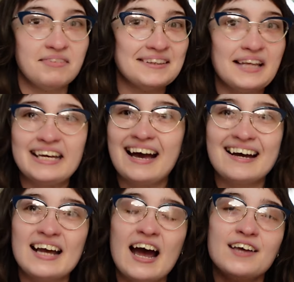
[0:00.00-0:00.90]
Like,
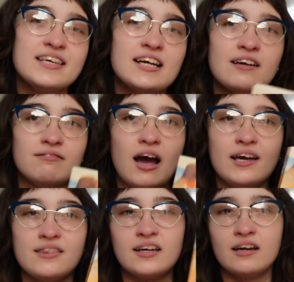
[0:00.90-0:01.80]
I think
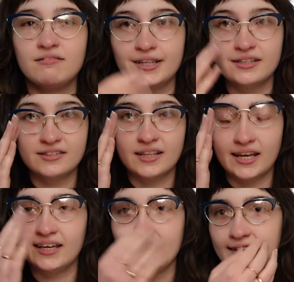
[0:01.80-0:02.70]
I read this
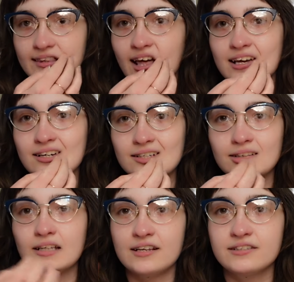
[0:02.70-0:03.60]
thing in like
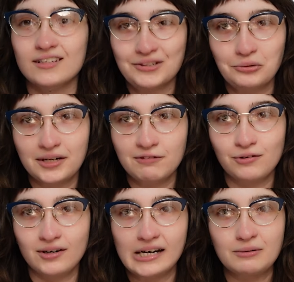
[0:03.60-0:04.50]
less than
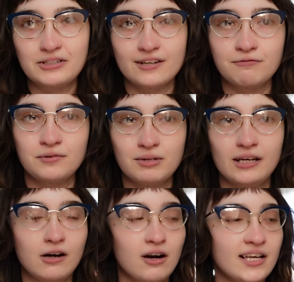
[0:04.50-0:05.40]
24 hours, if we're
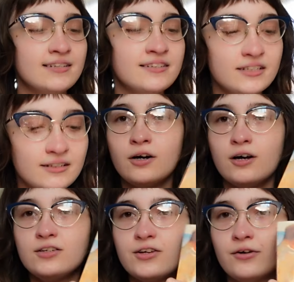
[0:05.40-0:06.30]
being honest.
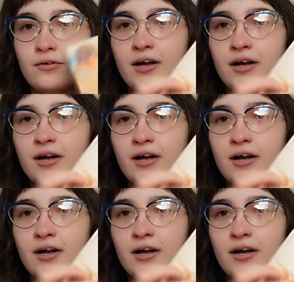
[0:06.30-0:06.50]
Also,